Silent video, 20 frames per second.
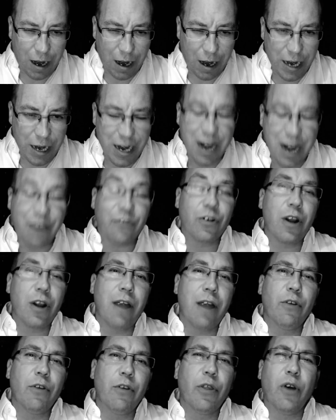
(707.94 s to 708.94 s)
I never
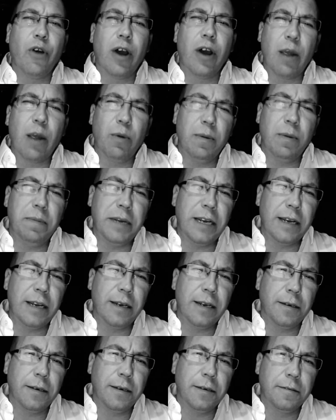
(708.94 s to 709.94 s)
ever thought I would be in.